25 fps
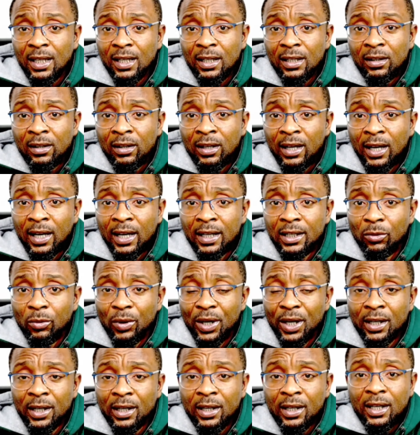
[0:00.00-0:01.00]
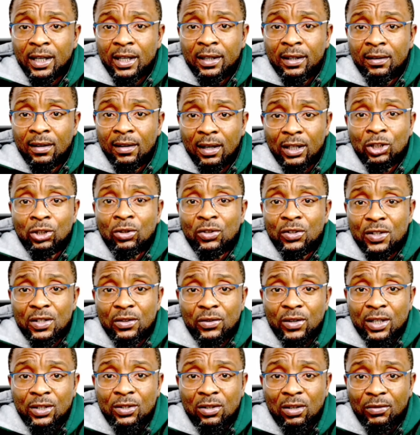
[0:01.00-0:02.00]
anyway, they used the
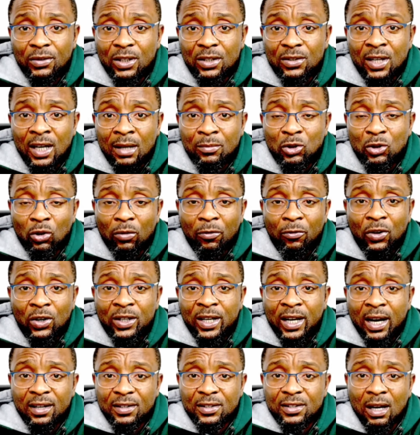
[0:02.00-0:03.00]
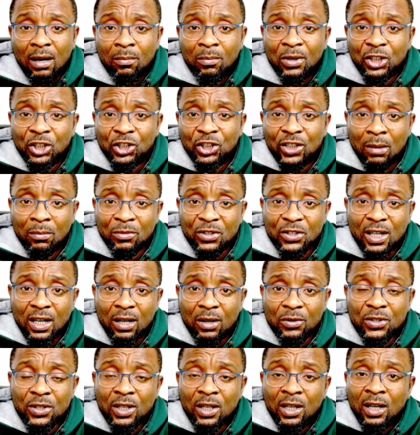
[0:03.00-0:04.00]
rest of the time to further establish
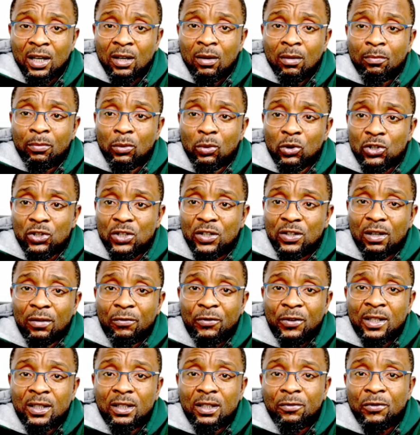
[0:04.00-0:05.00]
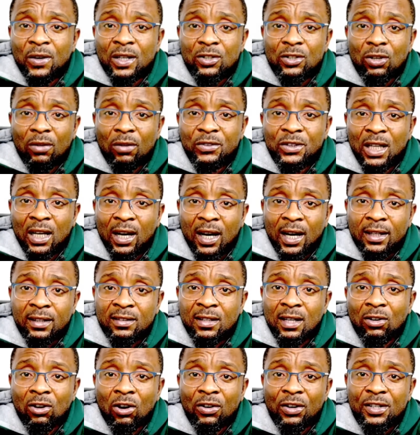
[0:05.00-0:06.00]
themselves, put different of their
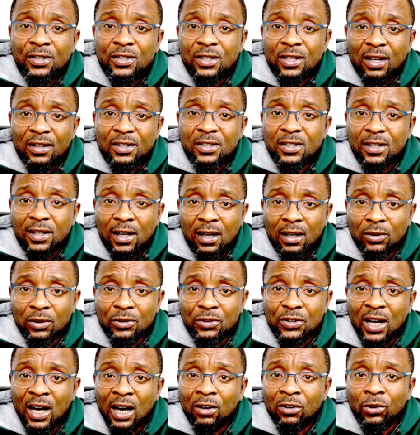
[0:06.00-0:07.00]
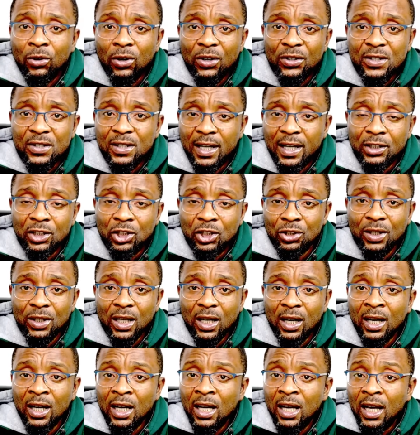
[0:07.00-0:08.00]
terrorist cells across Nigeria.
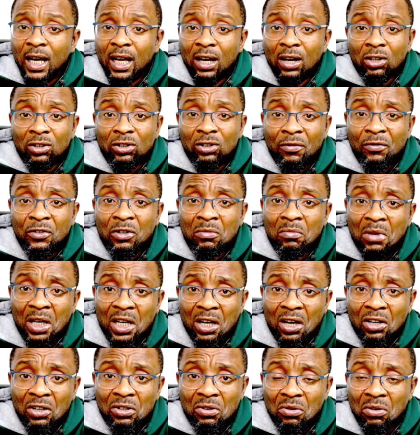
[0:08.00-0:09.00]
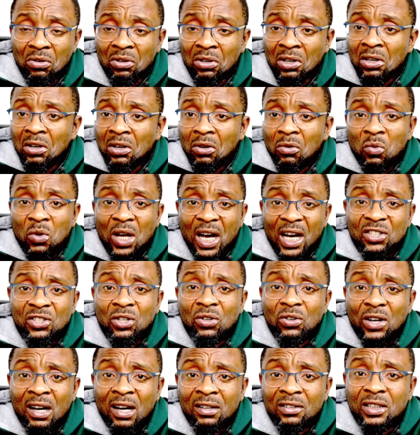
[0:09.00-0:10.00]
A lot of you may not know, we are
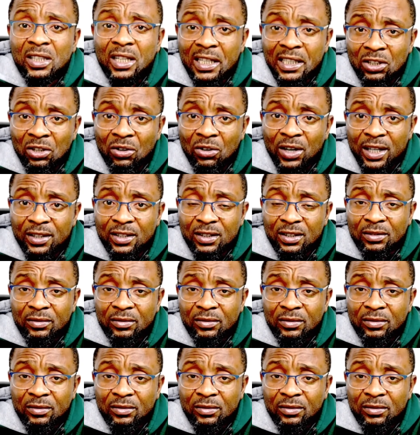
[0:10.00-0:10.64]
surrounded already.